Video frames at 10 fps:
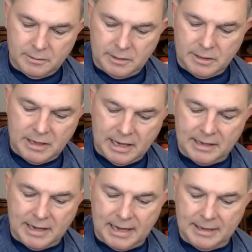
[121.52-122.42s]
And then I
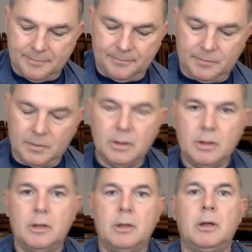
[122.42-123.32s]
die.
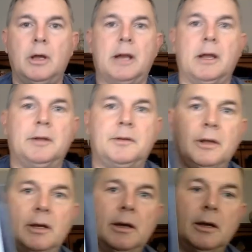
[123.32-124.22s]
I got
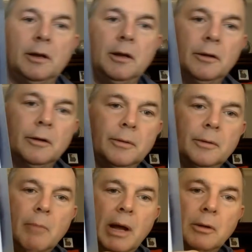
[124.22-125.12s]
uh, another
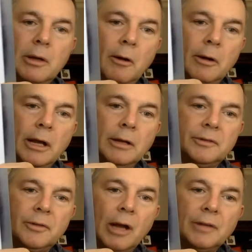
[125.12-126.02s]

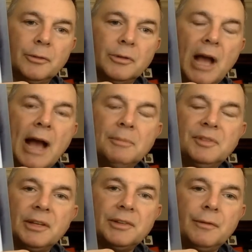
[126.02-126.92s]
myocarditis. All right, so I'm
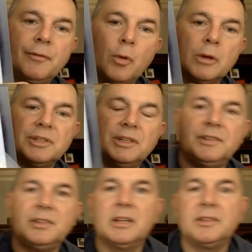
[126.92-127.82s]
sixty-four and
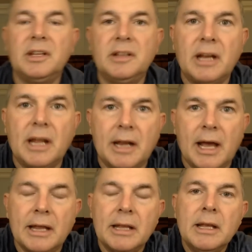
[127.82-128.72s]
she's sixty, and then I
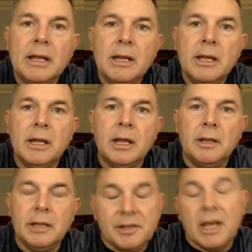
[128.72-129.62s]
die.
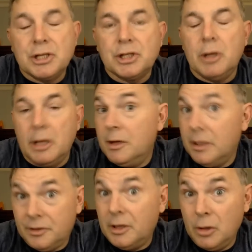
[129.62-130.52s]
In this case, she in
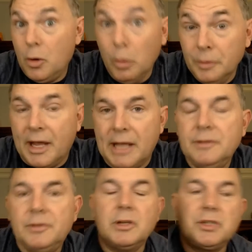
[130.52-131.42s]
this in the old
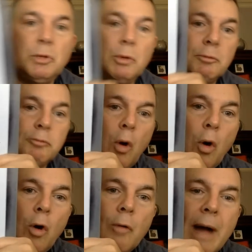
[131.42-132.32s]
days, she would
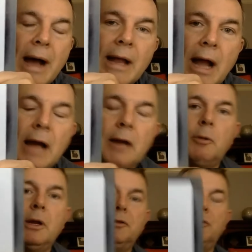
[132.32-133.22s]
roll my I R A